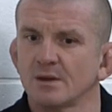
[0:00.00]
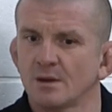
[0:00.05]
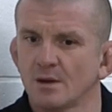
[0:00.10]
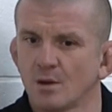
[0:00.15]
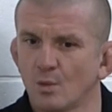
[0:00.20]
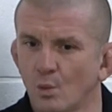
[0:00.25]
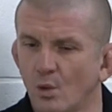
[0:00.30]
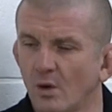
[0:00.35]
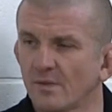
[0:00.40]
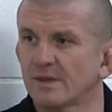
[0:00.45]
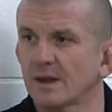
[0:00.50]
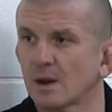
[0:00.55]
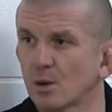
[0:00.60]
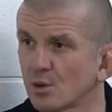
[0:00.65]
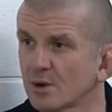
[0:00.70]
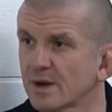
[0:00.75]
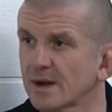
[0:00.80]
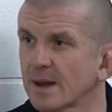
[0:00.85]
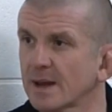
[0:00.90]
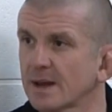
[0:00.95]
what they're
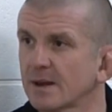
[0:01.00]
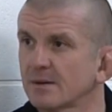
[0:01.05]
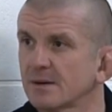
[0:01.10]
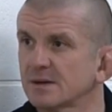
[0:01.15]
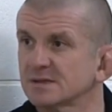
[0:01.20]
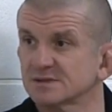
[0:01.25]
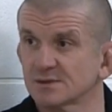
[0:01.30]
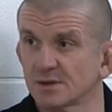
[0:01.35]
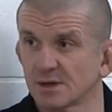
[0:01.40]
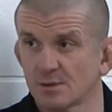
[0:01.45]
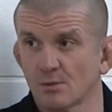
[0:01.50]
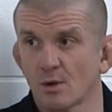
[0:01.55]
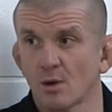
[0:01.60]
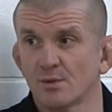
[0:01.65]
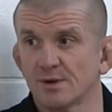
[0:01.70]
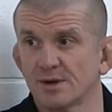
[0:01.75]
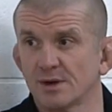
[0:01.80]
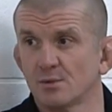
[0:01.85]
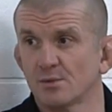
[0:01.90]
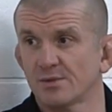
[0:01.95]
looking at. And certainly what
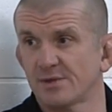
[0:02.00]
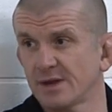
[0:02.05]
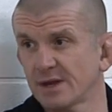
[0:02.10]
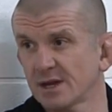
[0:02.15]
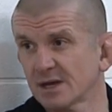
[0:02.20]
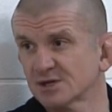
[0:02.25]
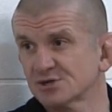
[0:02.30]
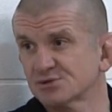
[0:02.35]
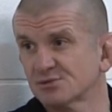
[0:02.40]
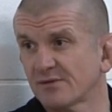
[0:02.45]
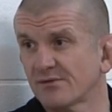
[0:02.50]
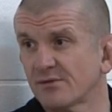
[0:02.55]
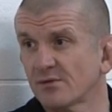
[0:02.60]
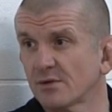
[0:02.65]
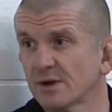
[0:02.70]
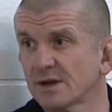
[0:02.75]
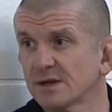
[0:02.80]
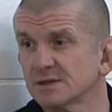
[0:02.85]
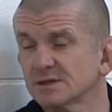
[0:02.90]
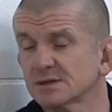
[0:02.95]
we're doing with the English
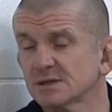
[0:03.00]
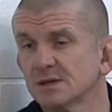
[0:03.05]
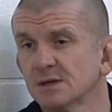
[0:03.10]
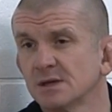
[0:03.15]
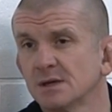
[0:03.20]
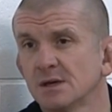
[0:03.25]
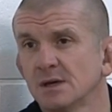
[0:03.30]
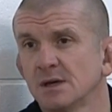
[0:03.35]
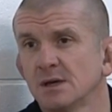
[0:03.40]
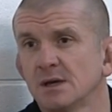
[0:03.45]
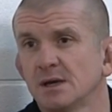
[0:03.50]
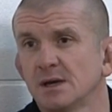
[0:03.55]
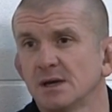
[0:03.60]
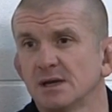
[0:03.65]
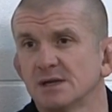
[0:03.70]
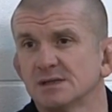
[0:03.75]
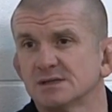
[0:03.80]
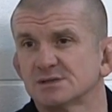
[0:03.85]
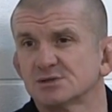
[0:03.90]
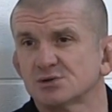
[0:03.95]
referees
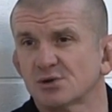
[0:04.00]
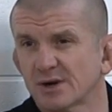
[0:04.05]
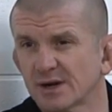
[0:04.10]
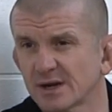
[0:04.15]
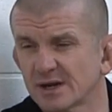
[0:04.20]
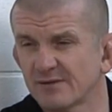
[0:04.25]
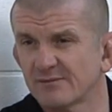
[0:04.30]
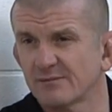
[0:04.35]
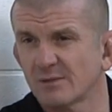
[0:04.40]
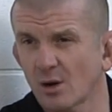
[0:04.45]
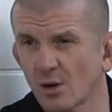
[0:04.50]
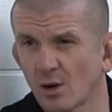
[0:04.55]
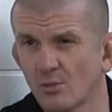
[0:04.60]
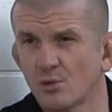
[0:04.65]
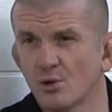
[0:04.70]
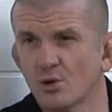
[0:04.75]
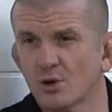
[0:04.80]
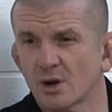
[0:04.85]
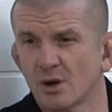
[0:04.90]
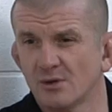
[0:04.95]
is trying to give them a lot
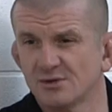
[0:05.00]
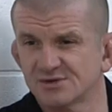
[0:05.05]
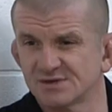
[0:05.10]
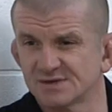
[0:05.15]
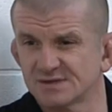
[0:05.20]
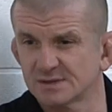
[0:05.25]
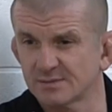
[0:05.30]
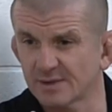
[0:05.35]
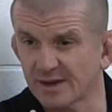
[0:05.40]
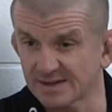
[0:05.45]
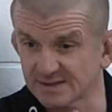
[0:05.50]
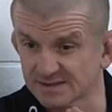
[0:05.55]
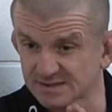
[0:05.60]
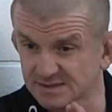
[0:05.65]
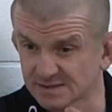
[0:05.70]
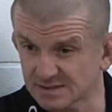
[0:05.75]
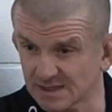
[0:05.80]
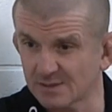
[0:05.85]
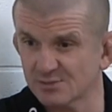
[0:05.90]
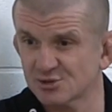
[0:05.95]
more coaching to make
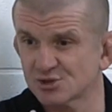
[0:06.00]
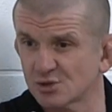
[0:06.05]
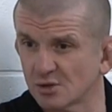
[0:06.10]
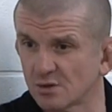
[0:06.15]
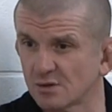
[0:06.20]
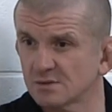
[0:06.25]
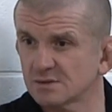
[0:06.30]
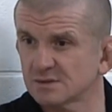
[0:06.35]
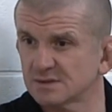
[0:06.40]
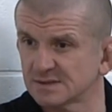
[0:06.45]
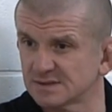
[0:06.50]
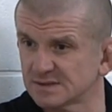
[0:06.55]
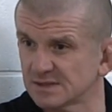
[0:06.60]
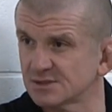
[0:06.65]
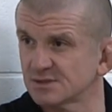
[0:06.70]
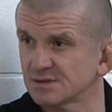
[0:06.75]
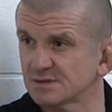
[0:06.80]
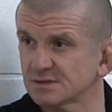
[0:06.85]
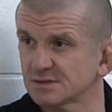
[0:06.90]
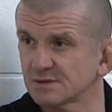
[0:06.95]
snapshot
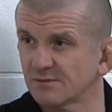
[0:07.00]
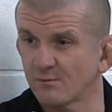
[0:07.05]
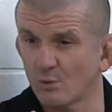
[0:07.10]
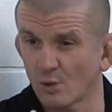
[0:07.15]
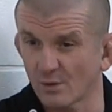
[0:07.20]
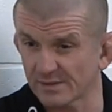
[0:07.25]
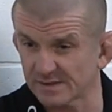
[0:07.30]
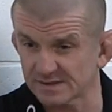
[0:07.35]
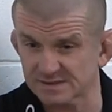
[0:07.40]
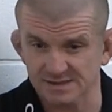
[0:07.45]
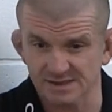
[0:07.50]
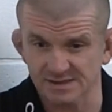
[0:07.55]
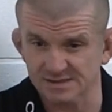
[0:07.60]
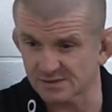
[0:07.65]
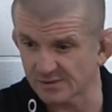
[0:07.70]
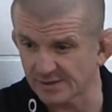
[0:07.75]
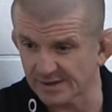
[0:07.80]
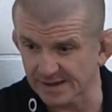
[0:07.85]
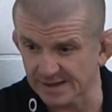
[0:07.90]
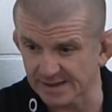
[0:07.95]
decisions of what they see
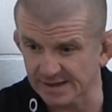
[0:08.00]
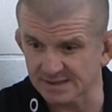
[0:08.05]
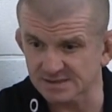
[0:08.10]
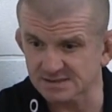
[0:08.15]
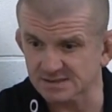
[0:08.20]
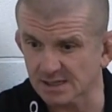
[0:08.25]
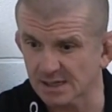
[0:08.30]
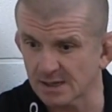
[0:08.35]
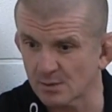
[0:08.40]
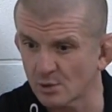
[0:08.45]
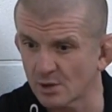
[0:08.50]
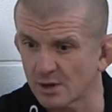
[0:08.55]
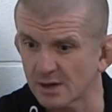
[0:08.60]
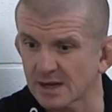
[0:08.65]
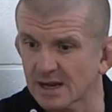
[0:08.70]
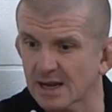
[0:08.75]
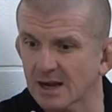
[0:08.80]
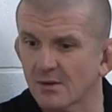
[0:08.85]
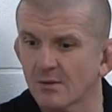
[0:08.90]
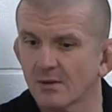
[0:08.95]
so they can instantly work
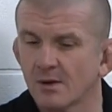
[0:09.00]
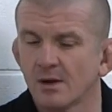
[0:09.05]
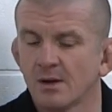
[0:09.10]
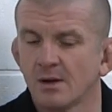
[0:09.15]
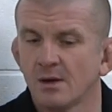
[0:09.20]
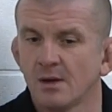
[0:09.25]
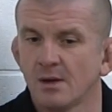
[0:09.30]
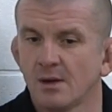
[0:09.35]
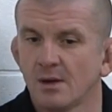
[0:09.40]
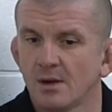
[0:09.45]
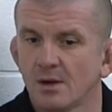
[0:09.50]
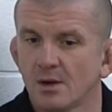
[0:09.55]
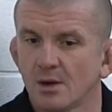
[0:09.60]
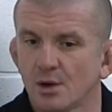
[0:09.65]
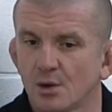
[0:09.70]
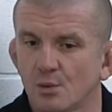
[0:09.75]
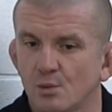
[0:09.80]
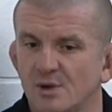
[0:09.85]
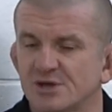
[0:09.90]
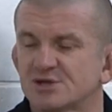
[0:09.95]
out
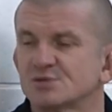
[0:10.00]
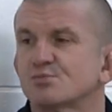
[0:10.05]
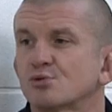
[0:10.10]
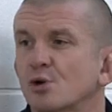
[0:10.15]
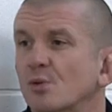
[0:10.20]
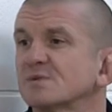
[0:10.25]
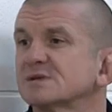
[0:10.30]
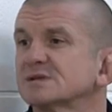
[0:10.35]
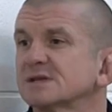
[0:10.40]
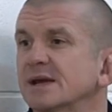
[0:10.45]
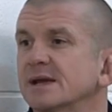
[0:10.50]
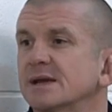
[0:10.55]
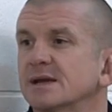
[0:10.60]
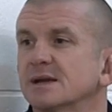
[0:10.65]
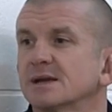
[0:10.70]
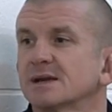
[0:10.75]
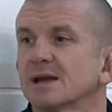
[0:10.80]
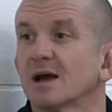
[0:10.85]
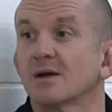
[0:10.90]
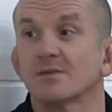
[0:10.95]
which prop's taking
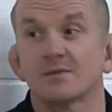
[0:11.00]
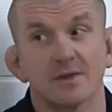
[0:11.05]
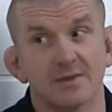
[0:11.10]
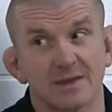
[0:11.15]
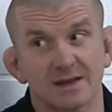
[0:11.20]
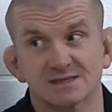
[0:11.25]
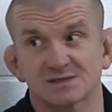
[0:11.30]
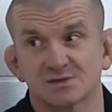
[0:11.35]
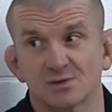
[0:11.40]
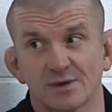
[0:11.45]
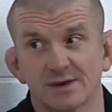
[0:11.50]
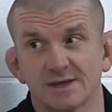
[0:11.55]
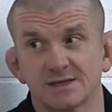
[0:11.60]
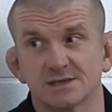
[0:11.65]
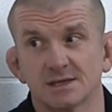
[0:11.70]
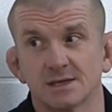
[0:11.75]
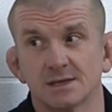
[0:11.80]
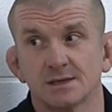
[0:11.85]
it down. Now that's not easy.